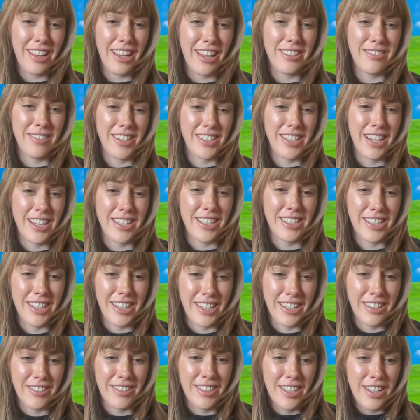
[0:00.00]
That's
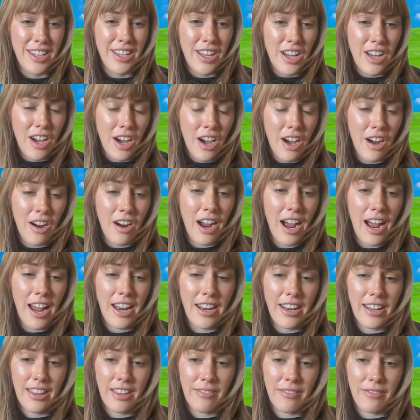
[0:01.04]
fantastic. All
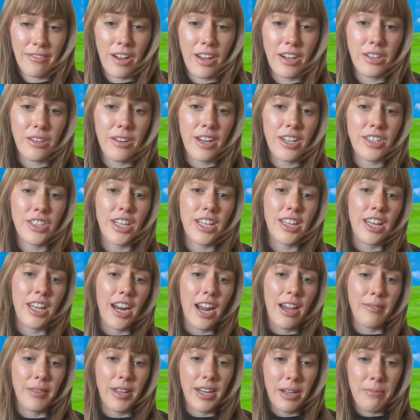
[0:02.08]
right, the final question that
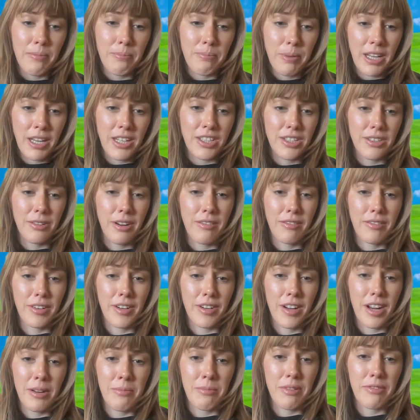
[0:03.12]
I'm going to pitch to
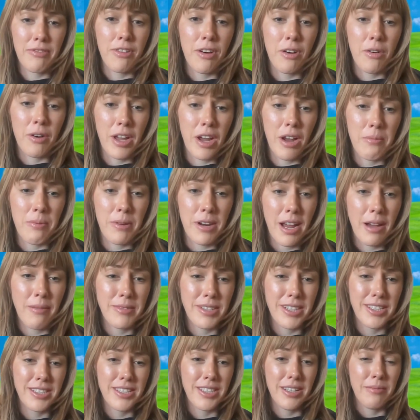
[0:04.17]
everyone before we open up
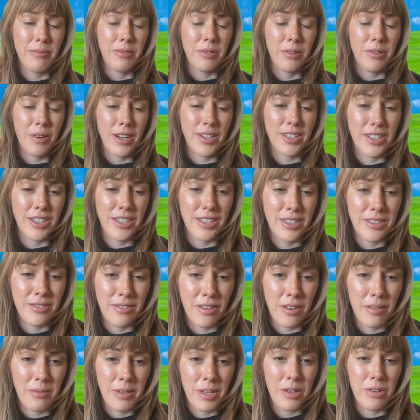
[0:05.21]
to some questions
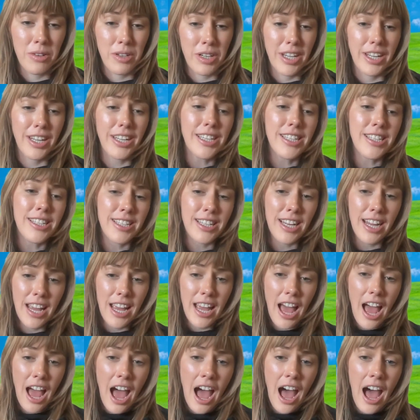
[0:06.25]
from the audience
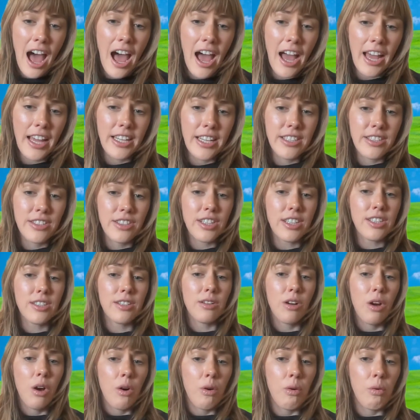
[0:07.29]
is just,